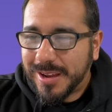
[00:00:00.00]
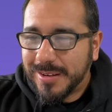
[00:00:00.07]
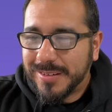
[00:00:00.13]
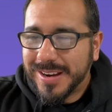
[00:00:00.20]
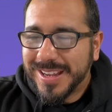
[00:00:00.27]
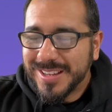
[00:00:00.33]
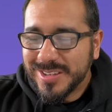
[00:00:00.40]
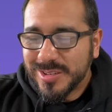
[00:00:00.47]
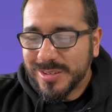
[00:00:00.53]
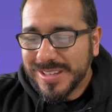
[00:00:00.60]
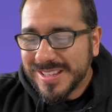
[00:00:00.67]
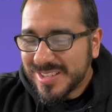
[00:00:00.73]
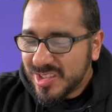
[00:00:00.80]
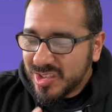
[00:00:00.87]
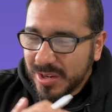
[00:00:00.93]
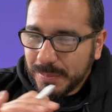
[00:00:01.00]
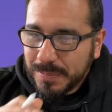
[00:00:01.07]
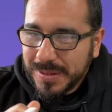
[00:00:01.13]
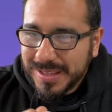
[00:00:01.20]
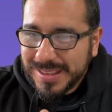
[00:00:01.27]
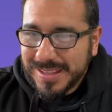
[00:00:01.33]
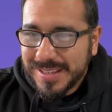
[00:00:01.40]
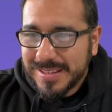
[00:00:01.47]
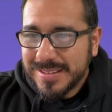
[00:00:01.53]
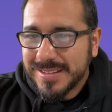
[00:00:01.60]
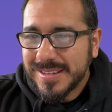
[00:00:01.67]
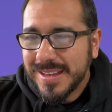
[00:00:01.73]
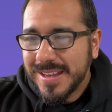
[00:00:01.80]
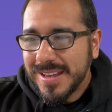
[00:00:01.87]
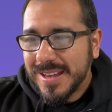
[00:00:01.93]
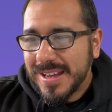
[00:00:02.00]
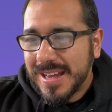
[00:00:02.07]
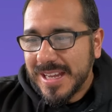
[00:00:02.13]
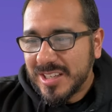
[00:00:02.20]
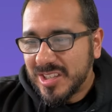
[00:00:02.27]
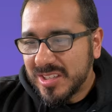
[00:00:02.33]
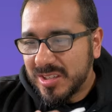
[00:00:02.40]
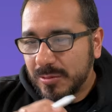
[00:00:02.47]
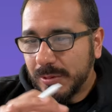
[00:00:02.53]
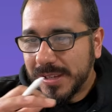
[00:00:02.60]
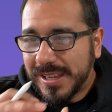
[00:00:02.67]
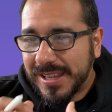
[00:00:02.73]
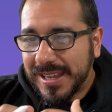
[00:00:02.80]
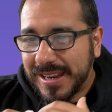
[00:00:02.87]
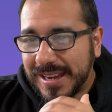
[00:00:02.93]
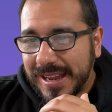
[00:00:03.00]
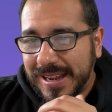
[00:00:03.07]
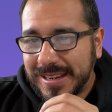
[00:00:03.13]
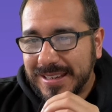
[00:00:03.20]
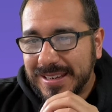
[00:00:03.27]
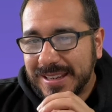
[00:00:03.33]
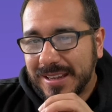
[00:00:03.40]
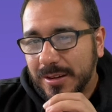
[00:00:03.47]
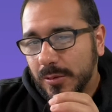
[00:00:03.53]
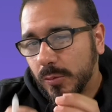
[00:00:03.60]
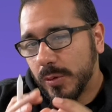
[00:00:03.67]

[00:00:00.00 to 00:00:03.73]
All right, so let's jump in these uh, just so we could get an idea.